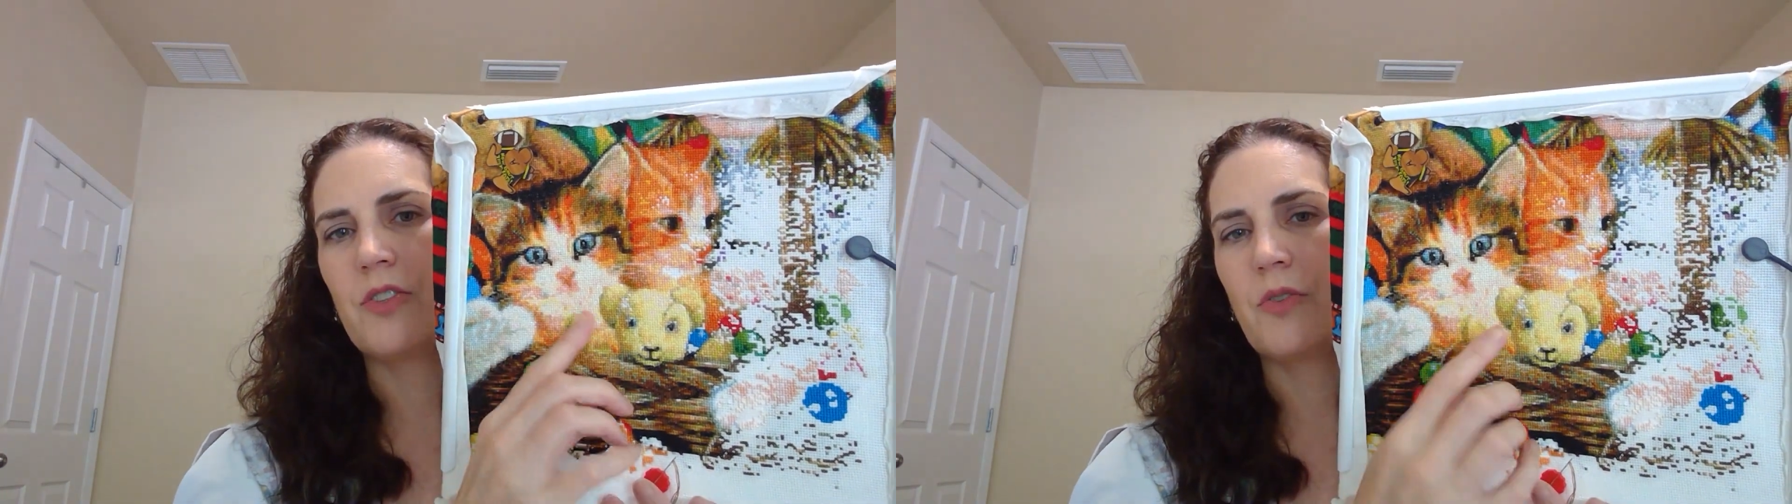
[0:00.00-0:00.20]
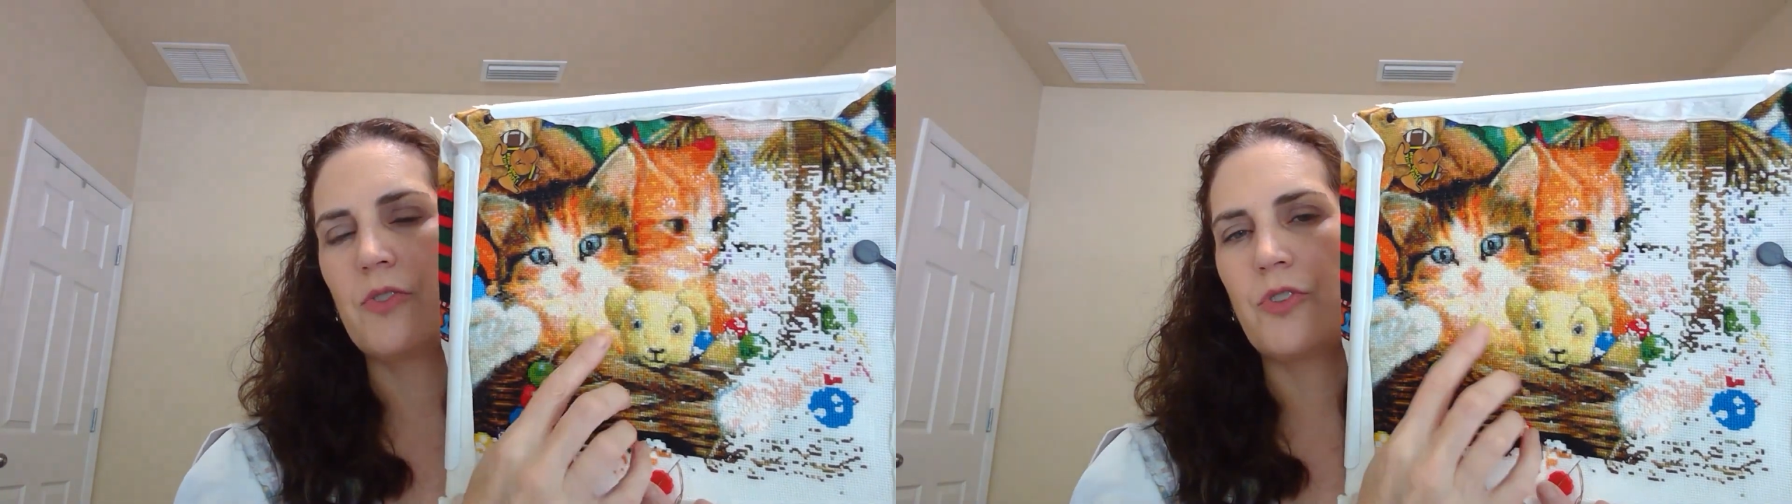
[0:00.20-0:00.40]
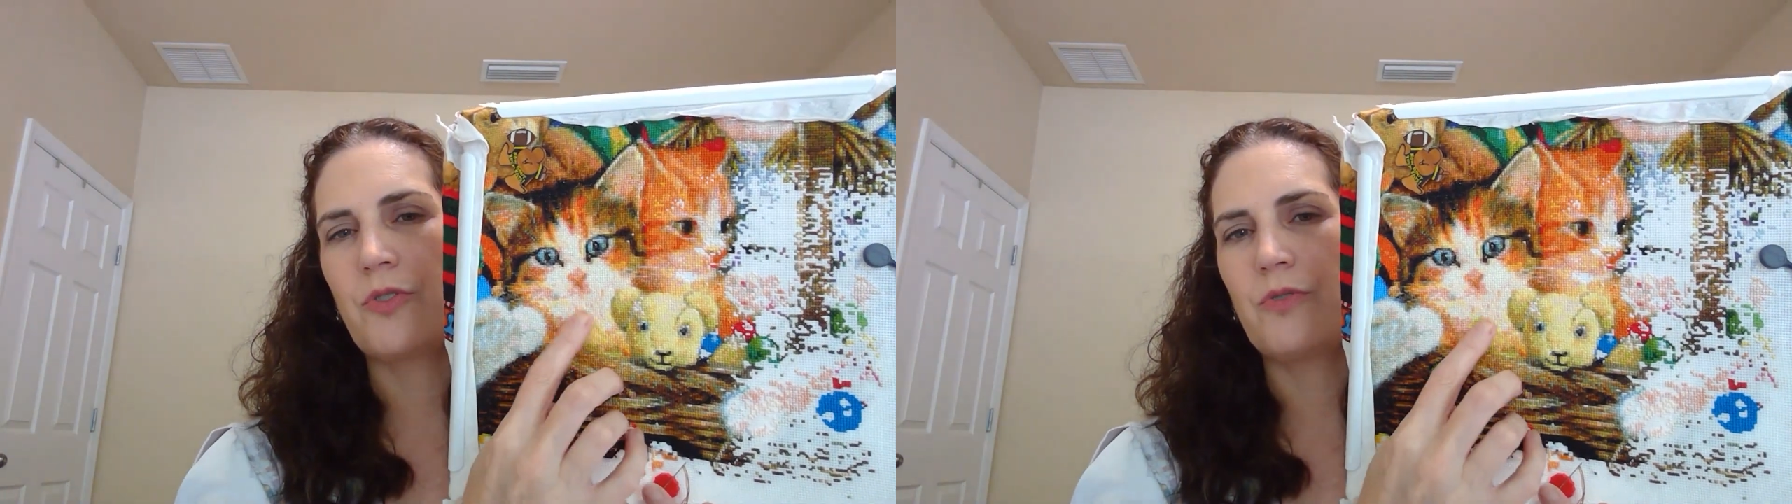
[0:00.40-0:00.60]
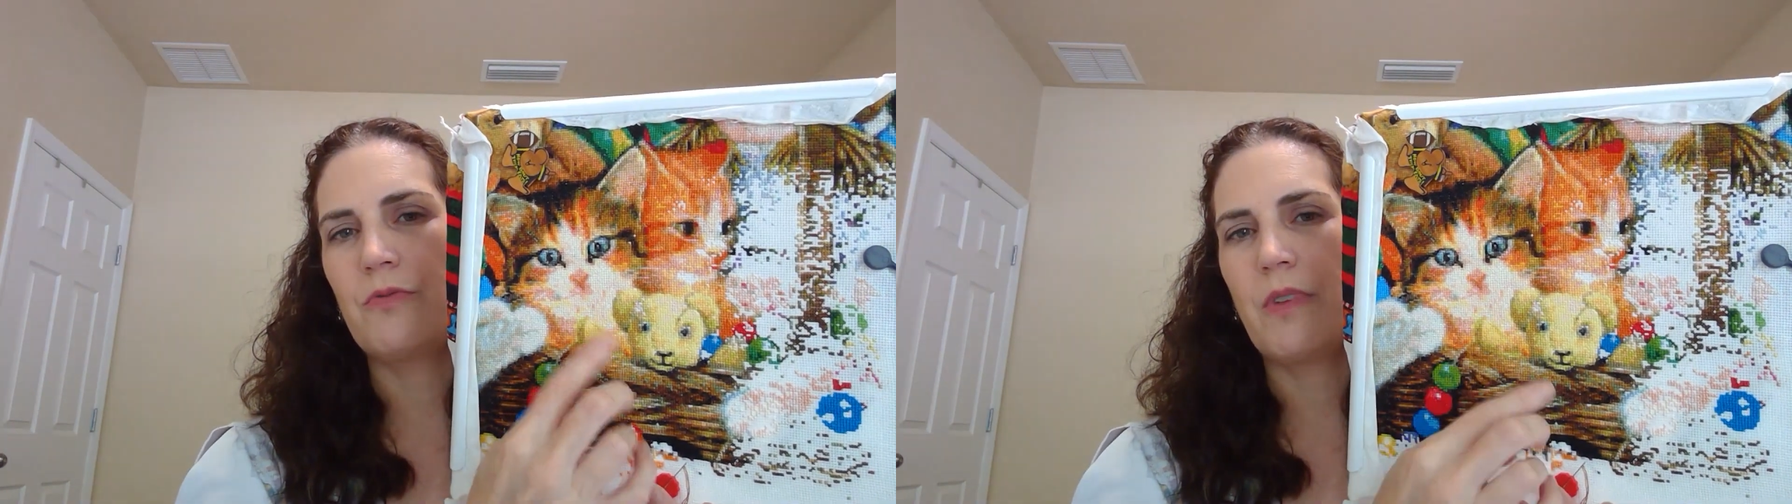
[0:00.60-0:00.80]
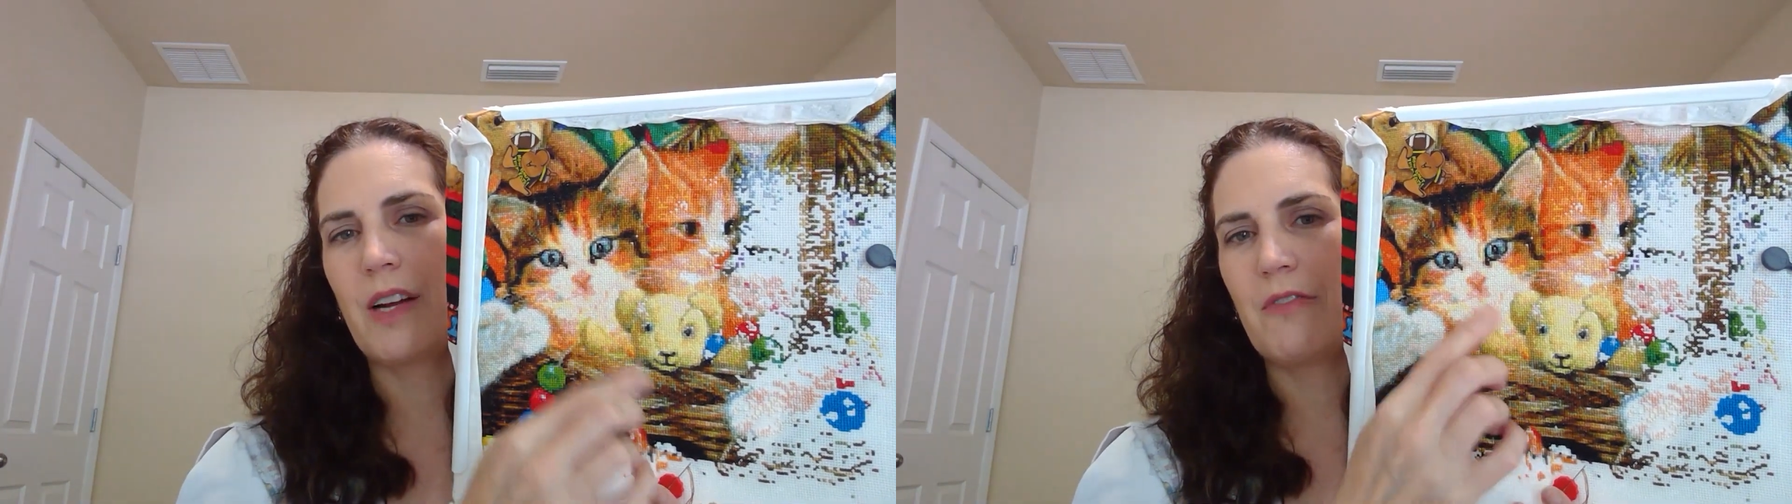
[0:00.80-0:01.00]
do
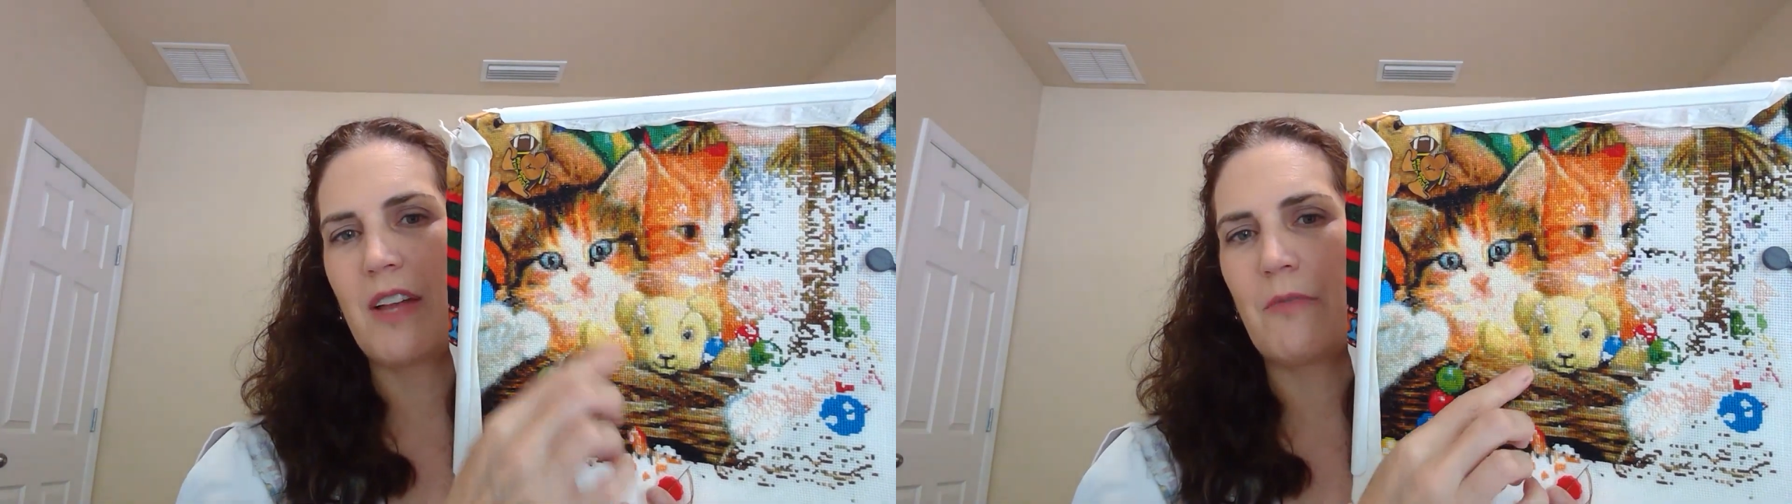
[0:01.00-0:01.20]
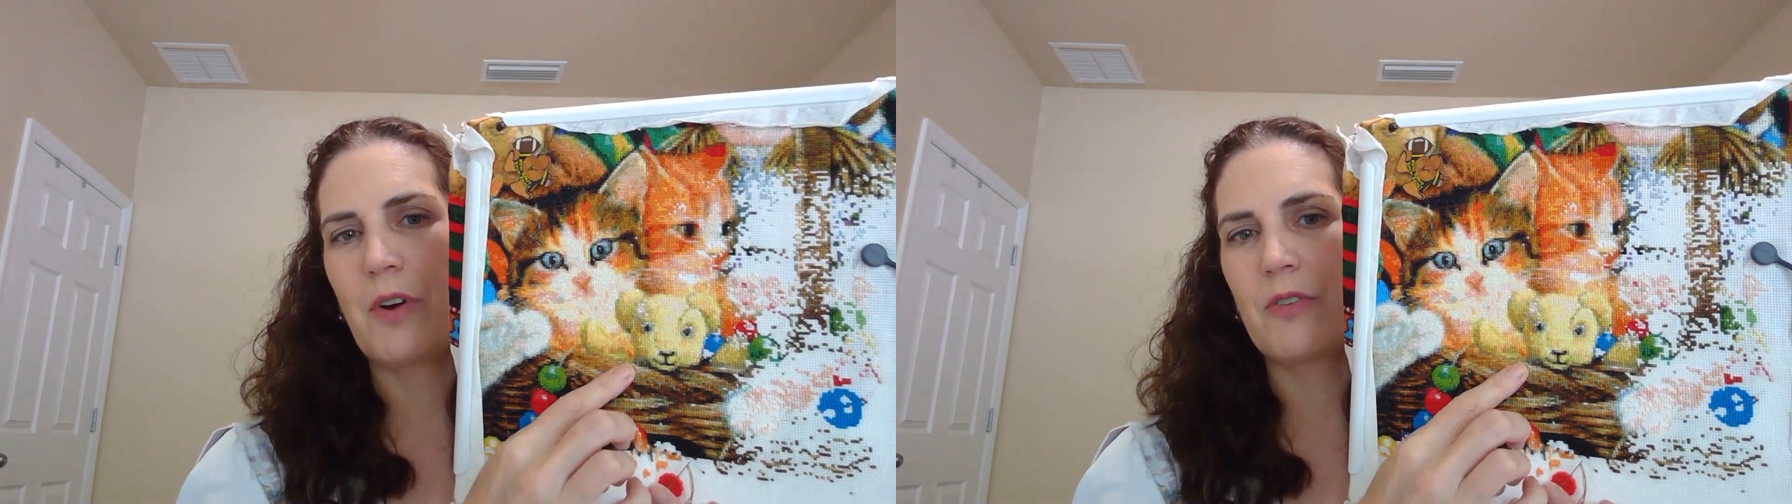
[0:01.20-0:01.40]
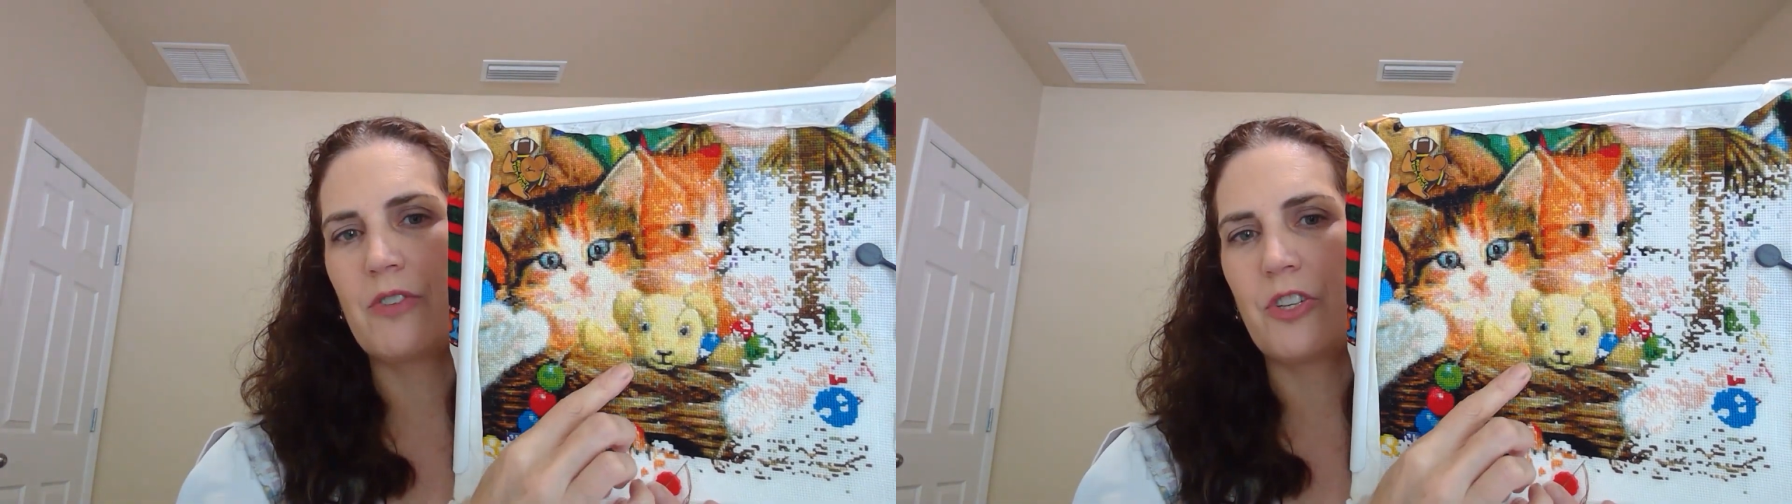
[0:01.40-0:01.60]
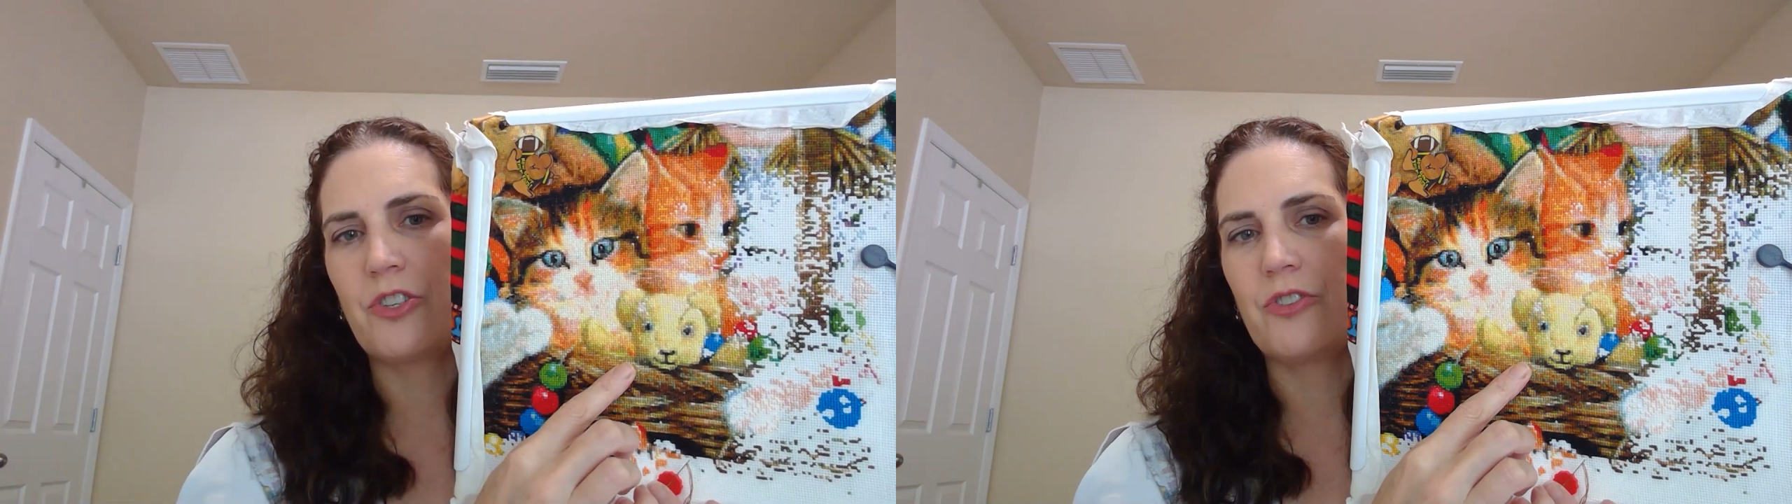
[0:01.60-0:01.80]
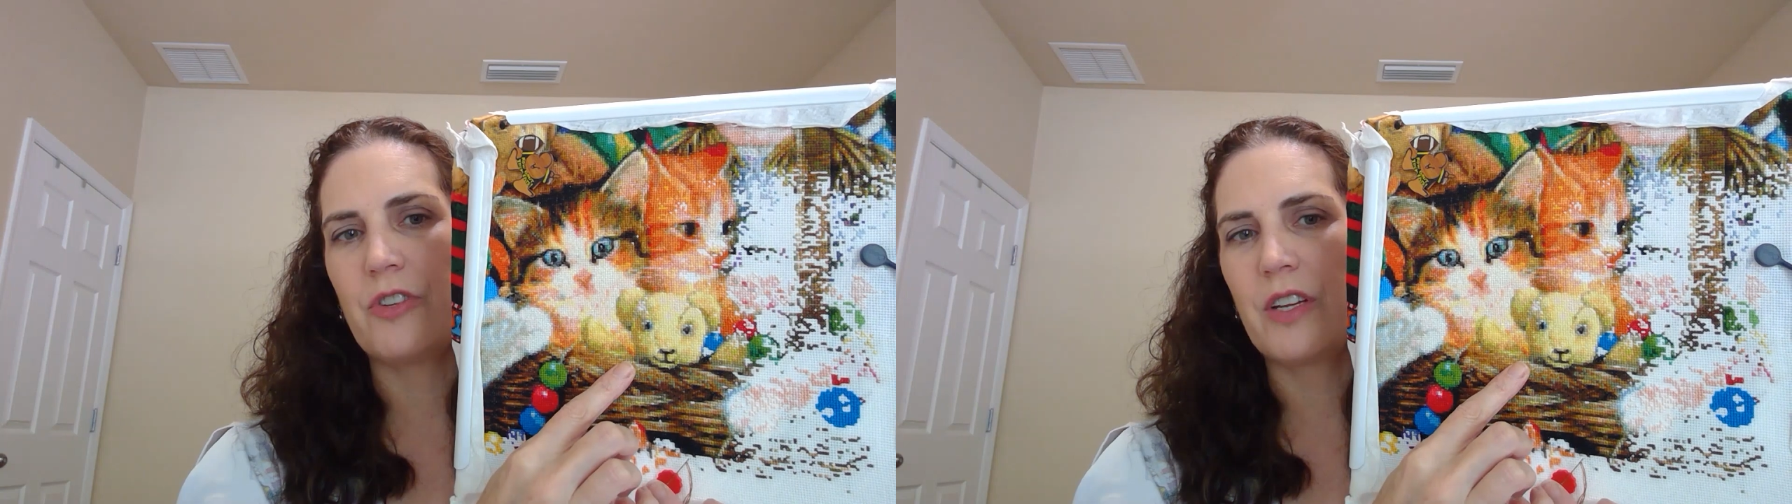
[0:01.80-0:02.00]
whatever that rogue stitch
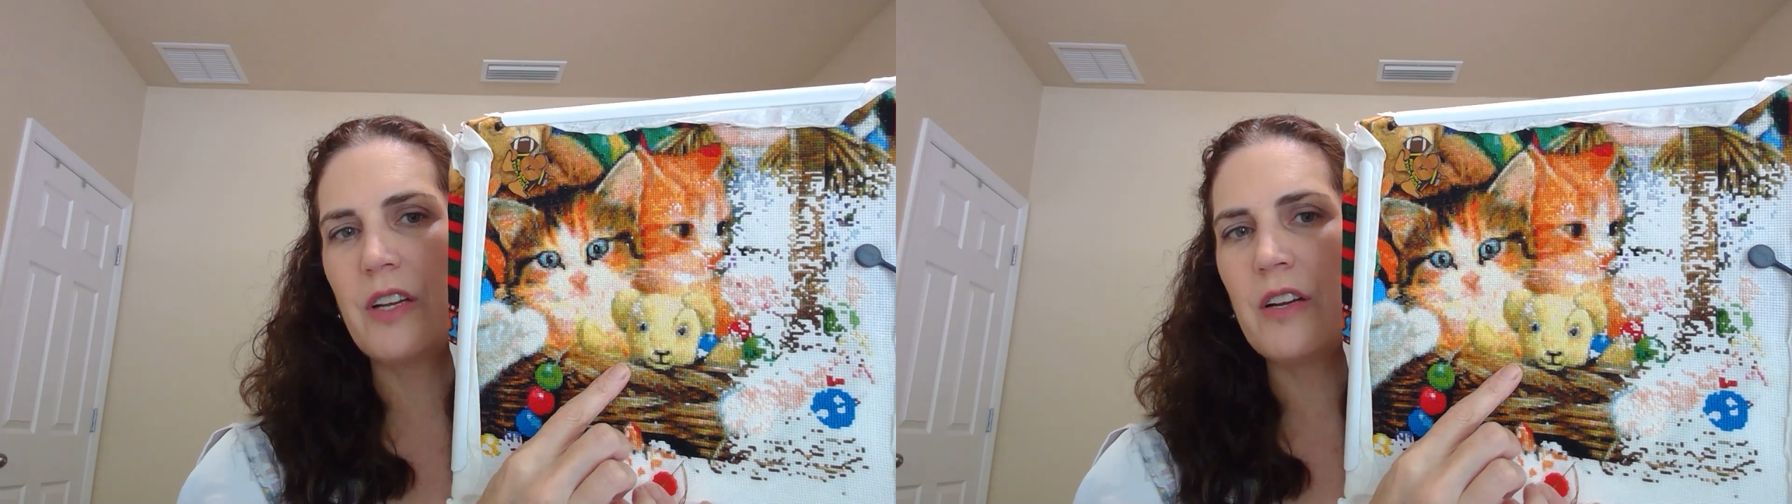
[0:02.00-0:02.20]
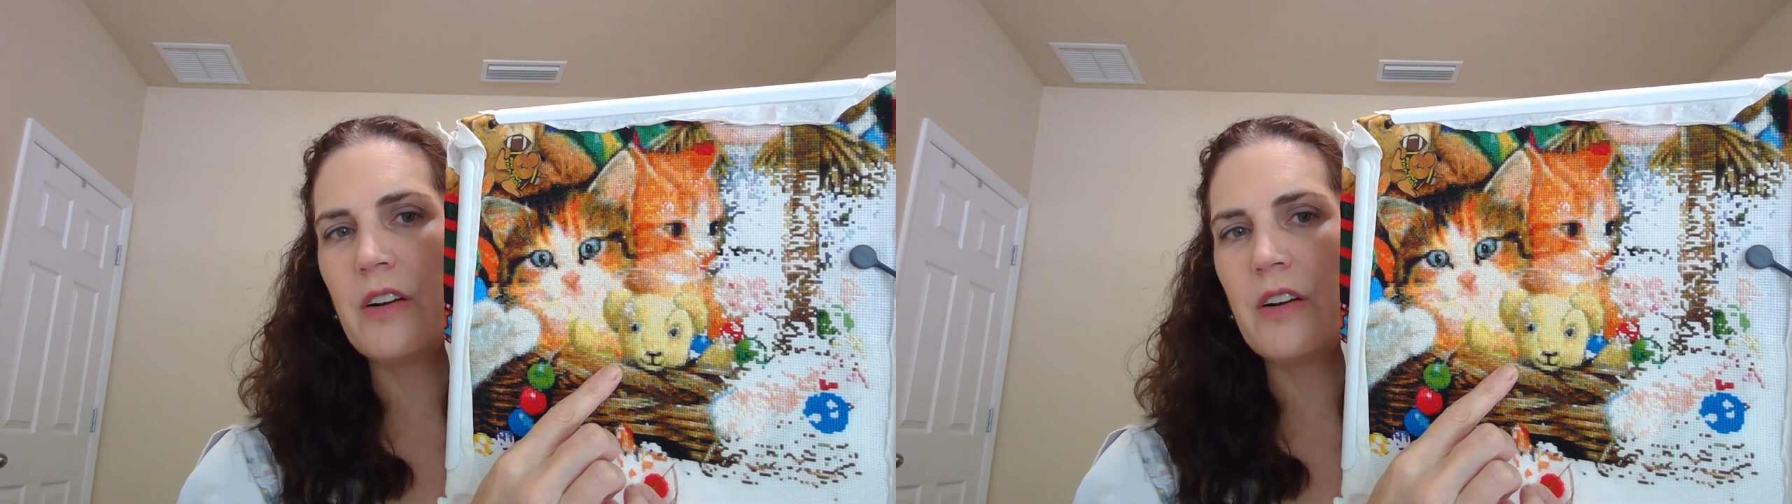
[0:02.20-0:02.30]
is in here,